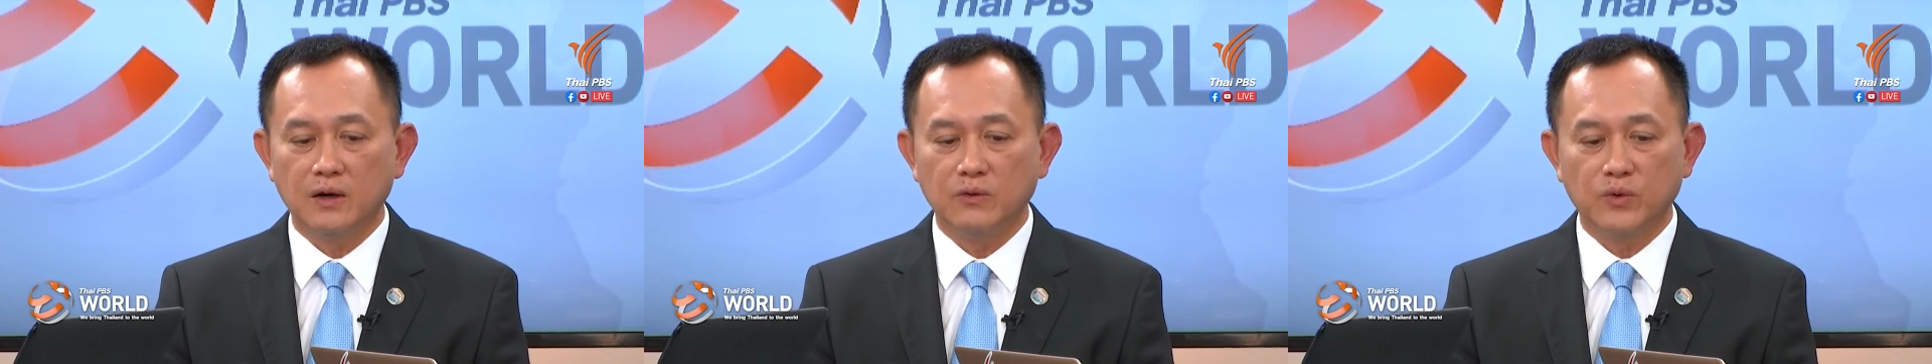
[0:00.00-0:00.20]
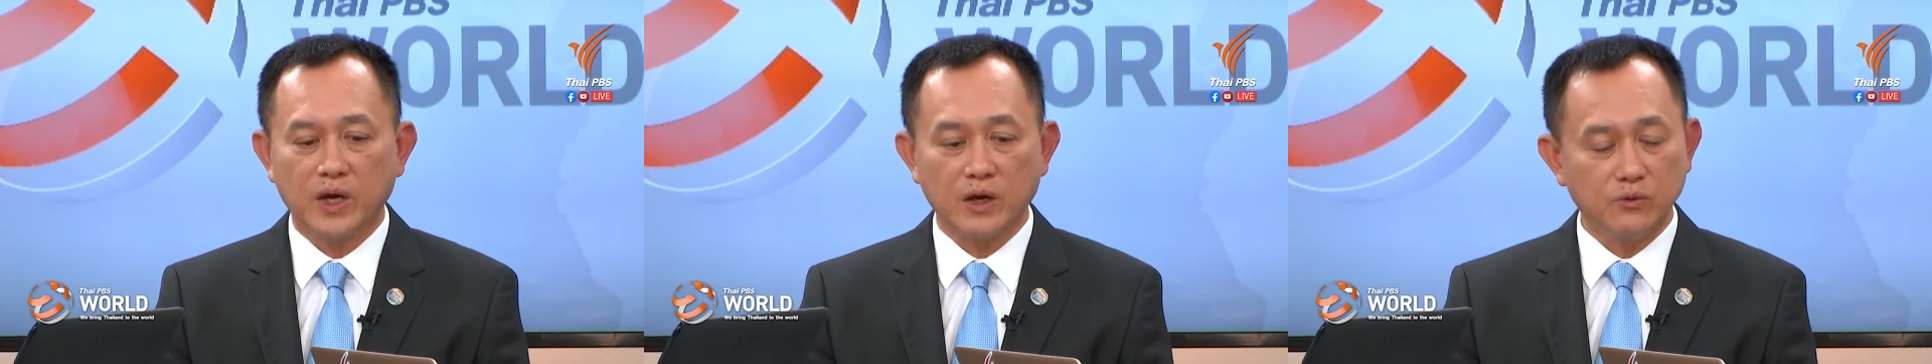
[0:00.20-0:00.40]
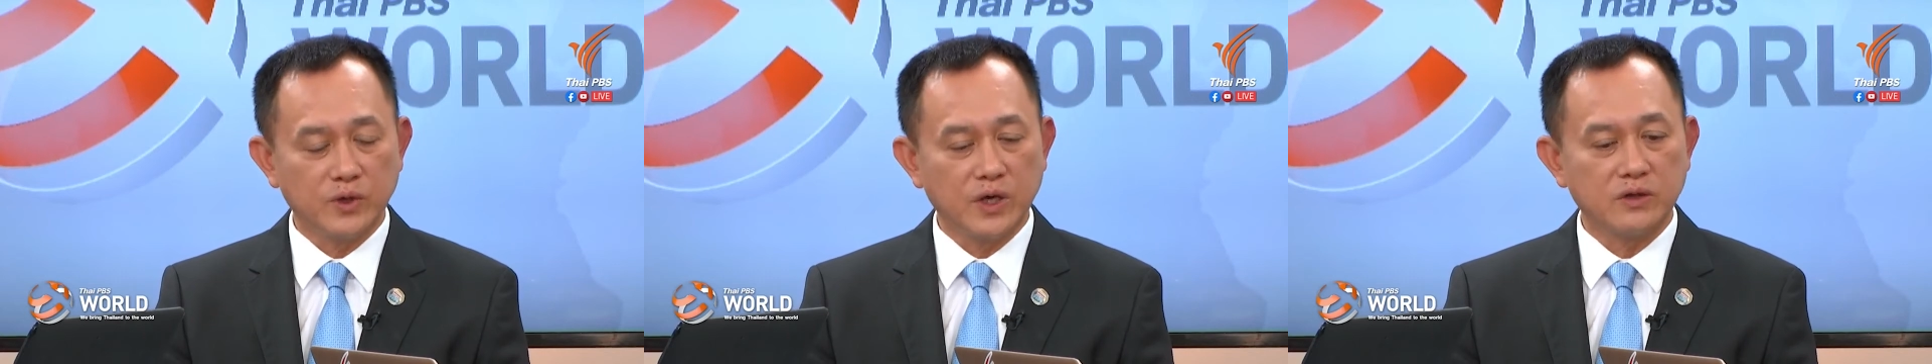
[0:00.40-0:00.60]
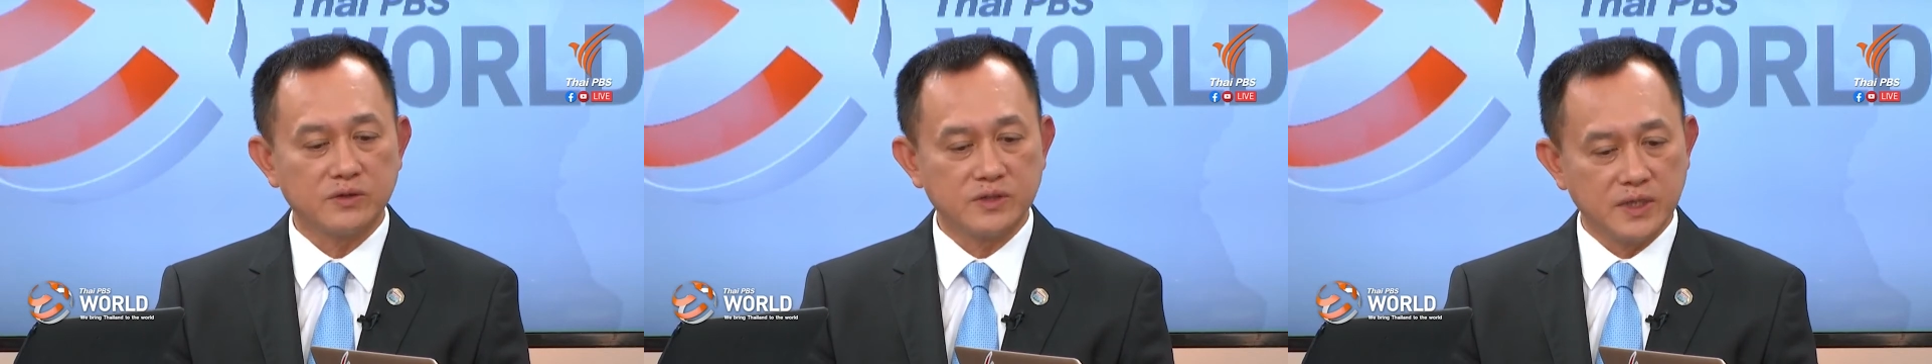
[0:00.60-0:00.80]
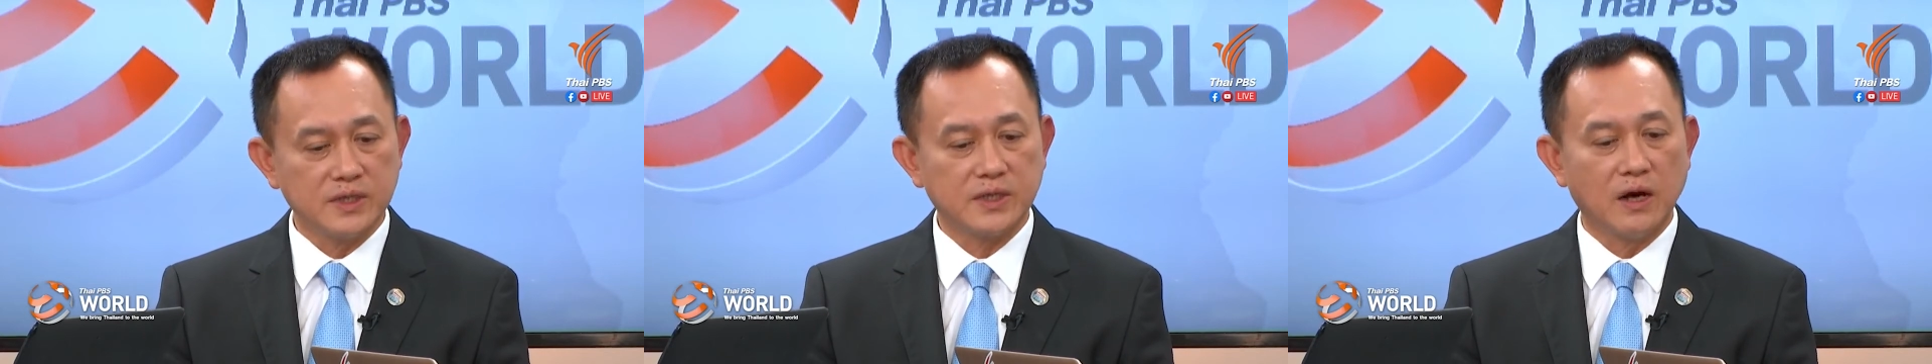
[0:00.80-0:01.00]
we got to
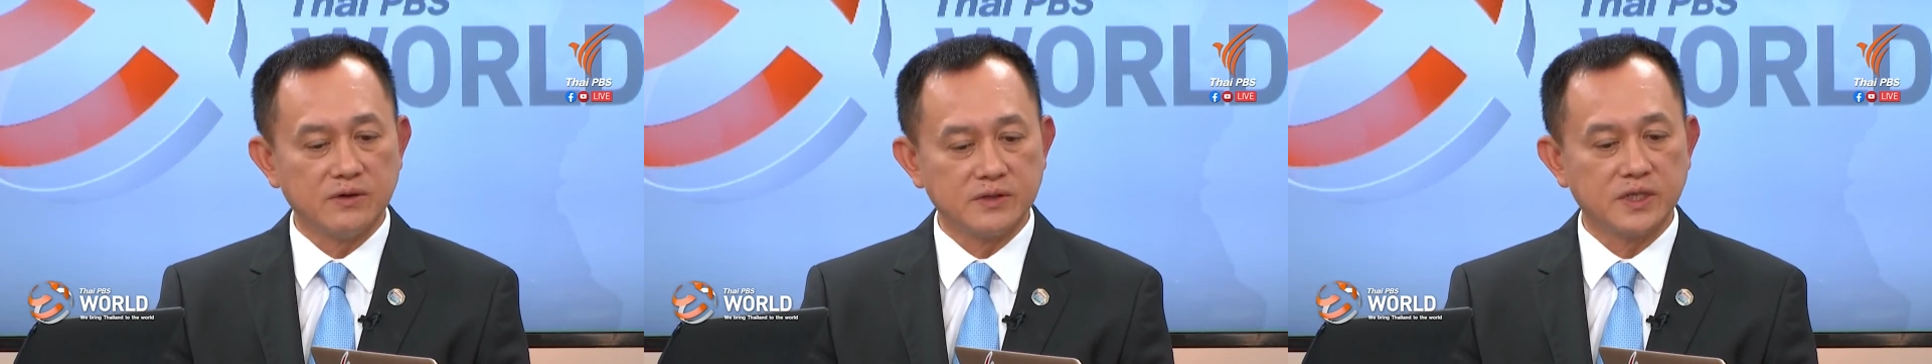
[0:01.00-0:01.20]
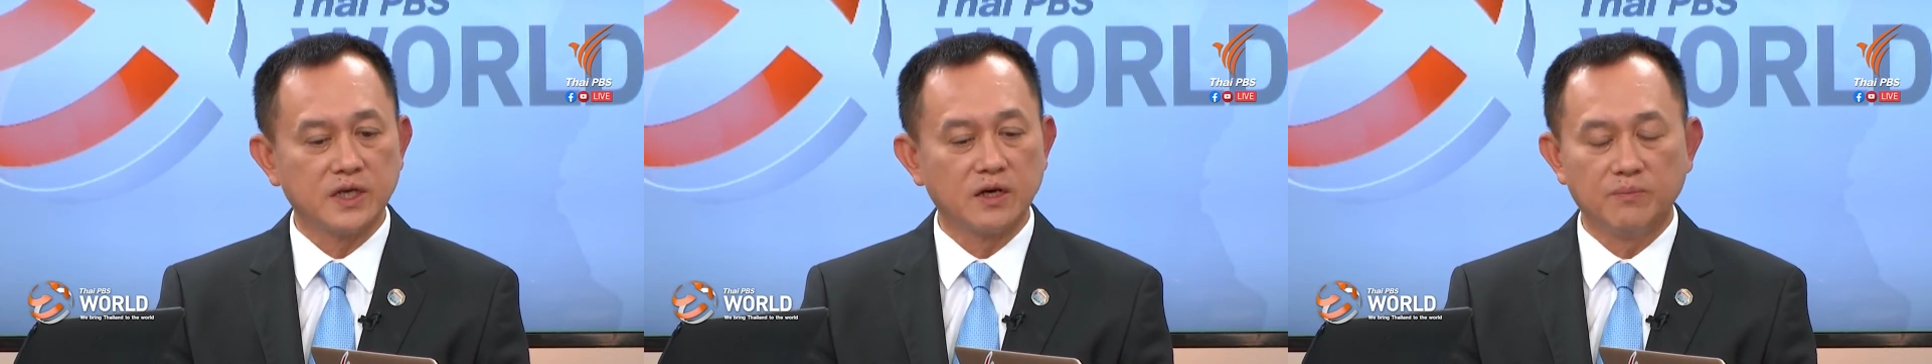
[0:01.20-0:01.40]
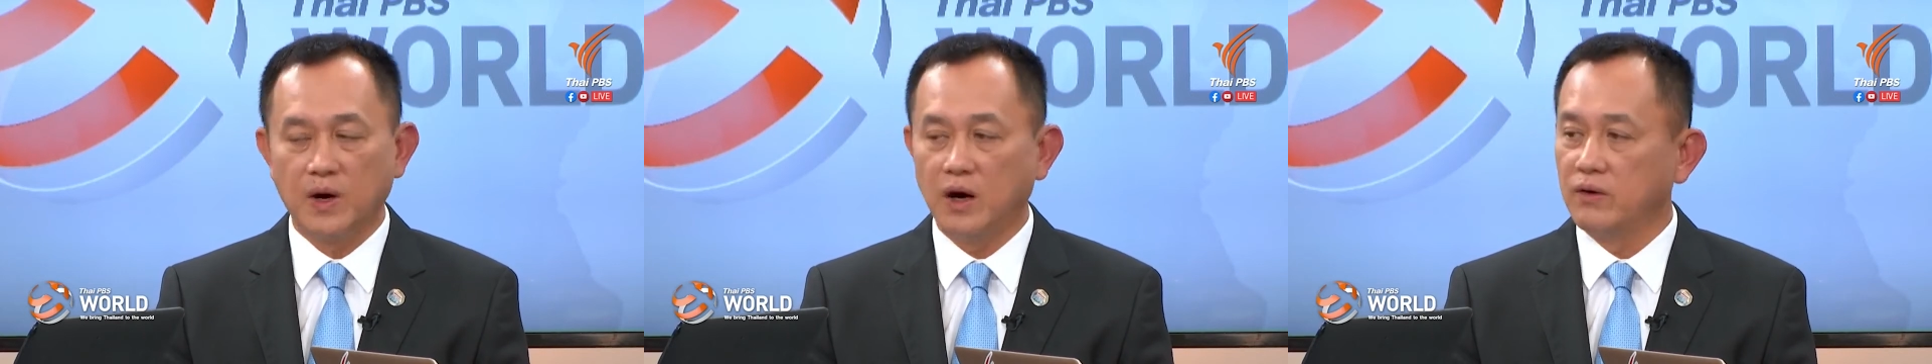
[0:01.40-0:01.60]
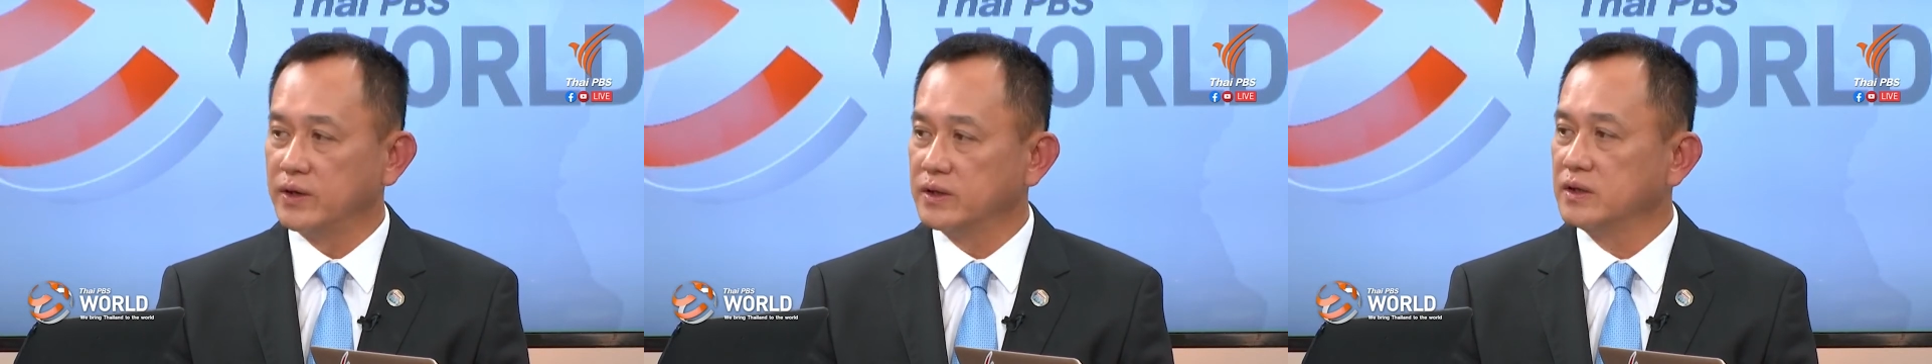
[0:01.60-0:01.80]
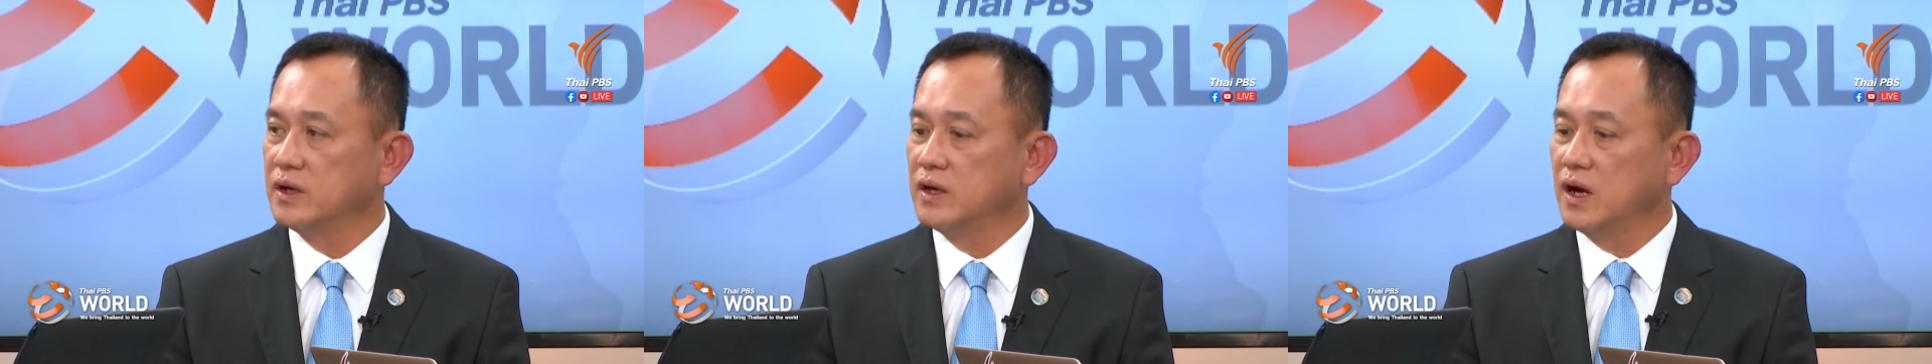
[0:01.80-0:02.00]
sit down and think about
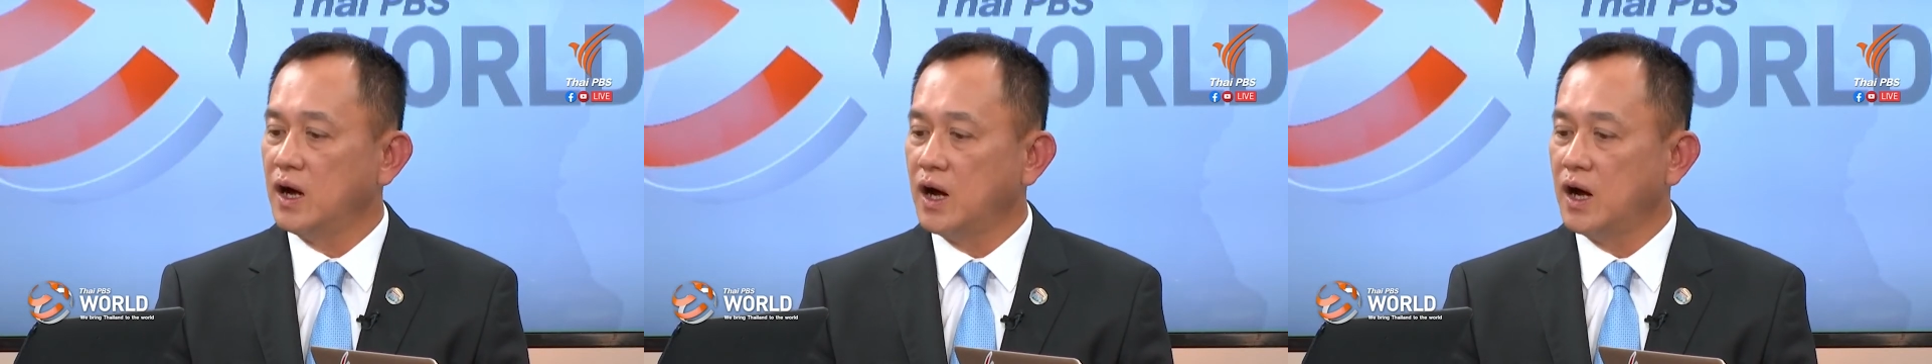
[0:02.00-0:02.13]
it,